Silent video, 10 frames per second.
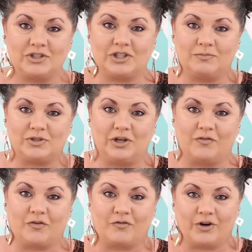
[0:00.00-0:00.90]
shipped to
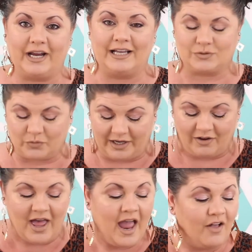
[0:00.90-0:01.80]
you for free as well.